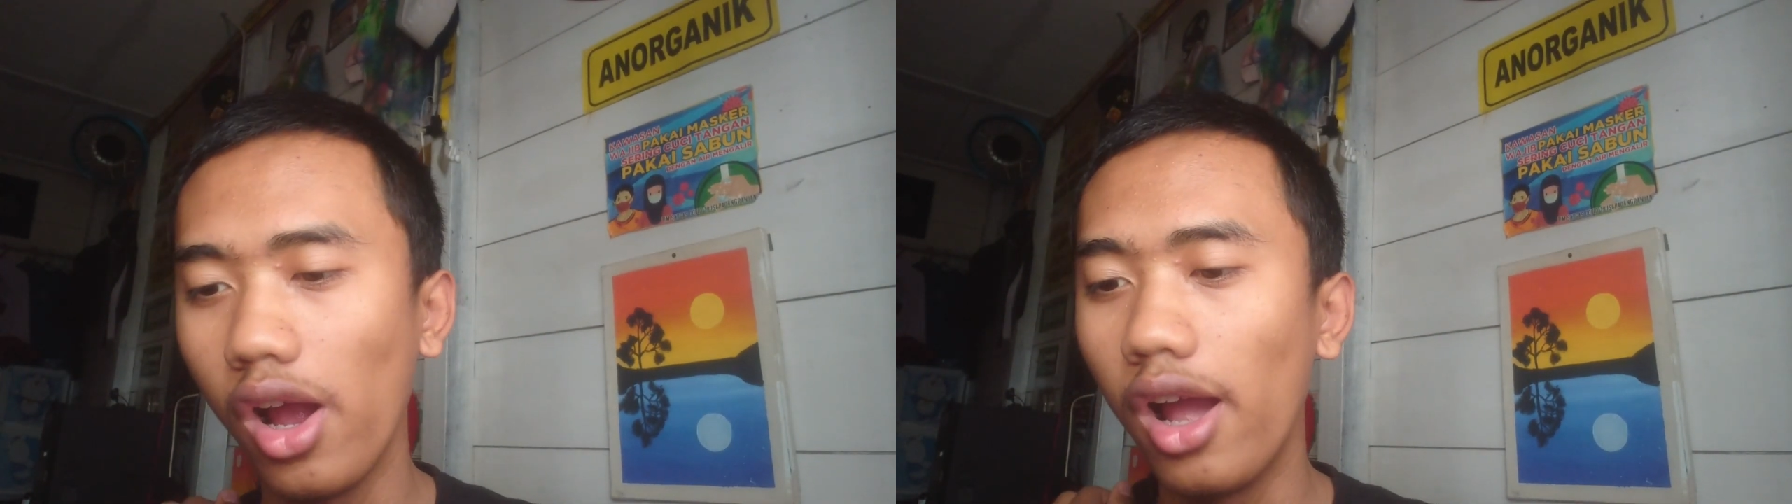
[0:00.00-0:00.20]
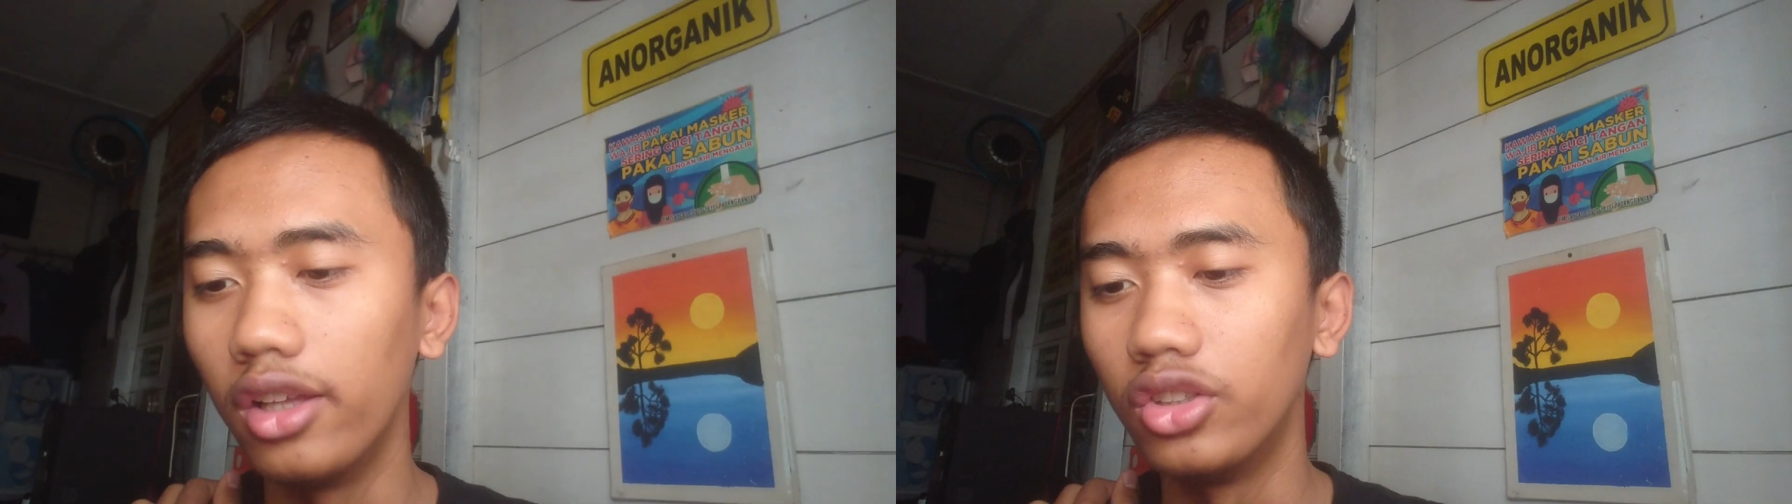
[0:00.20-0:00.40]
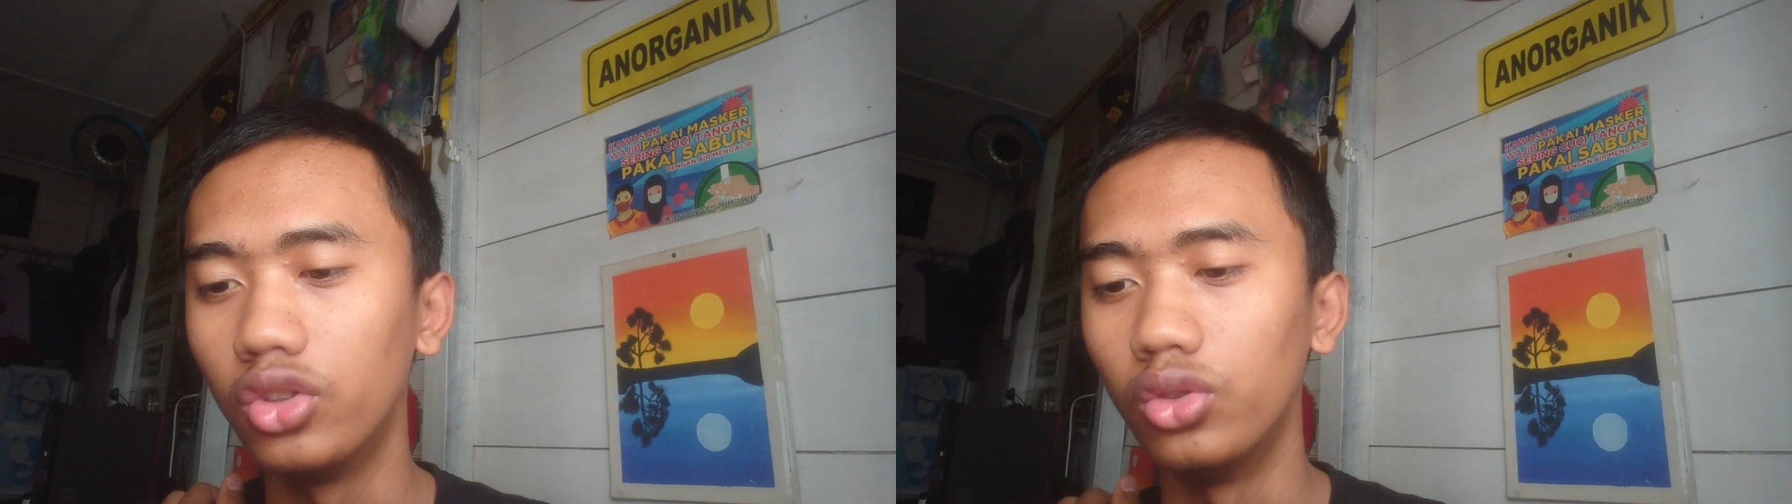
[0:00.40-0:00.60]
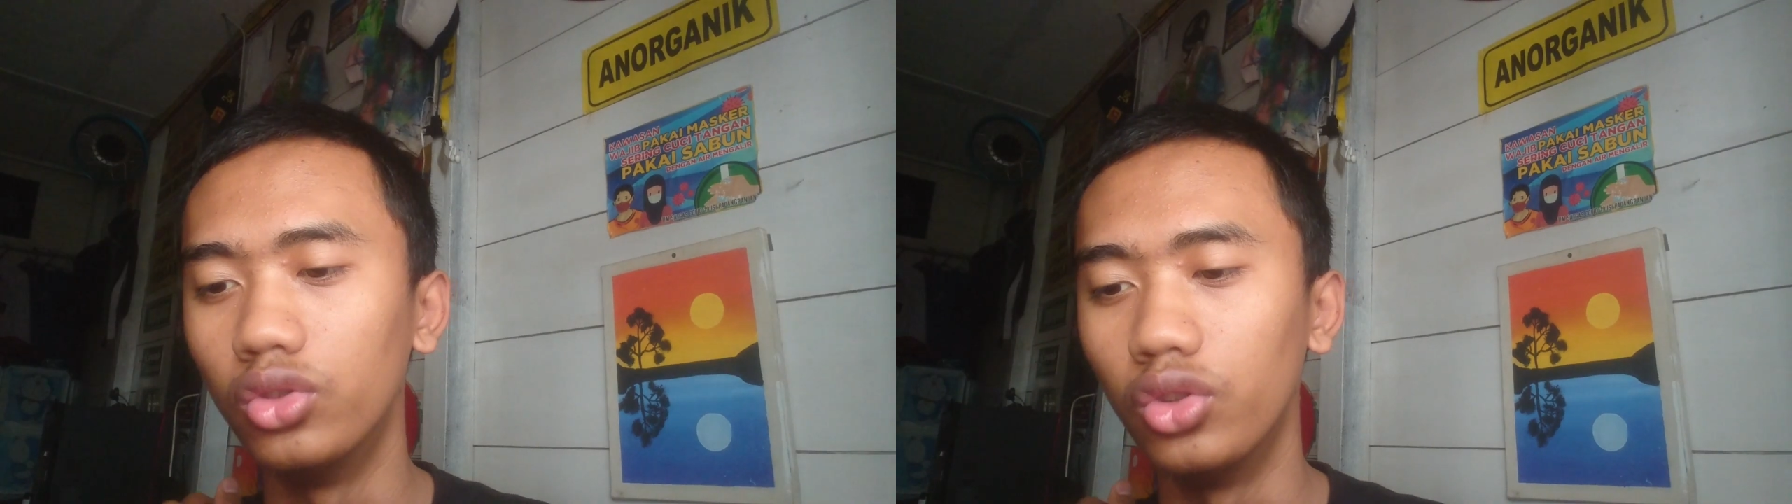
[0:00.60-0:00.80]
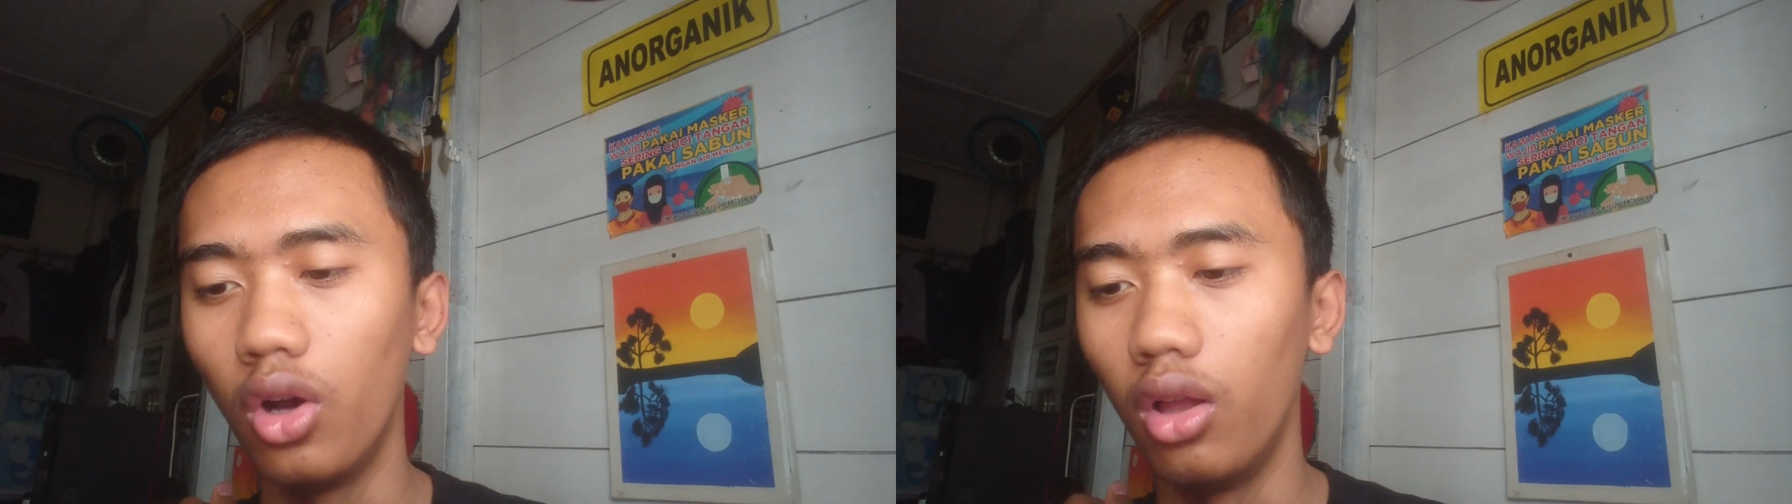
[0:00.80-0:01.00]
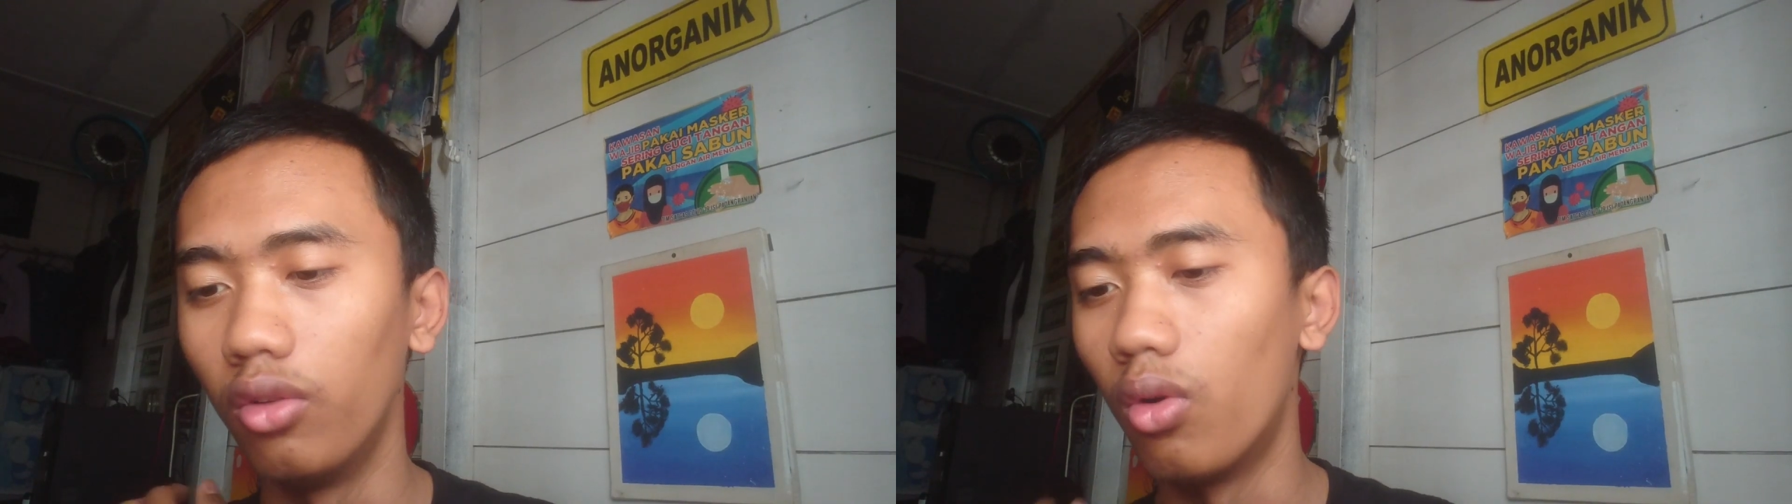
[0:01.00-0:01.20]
had to do all